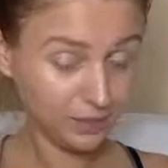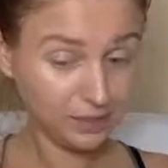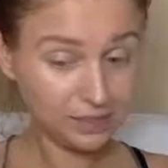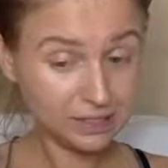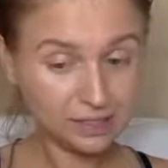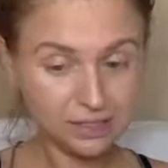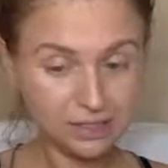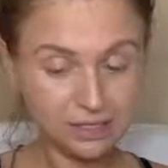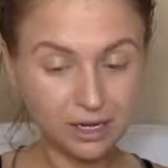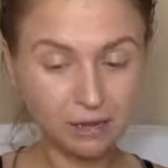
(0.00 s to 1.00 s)
like 6
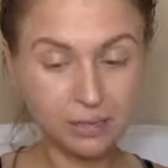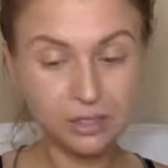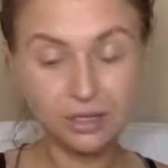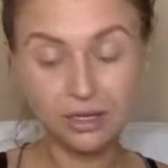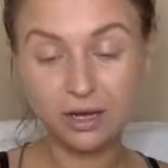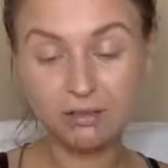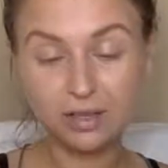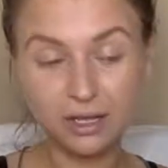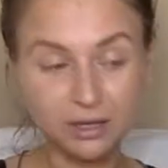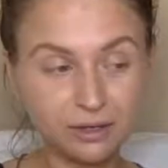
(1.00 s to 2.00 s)
years now. I've been doing a lot of
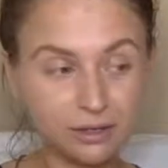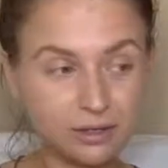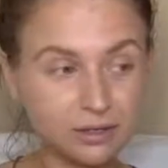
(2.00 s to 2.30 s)
videos.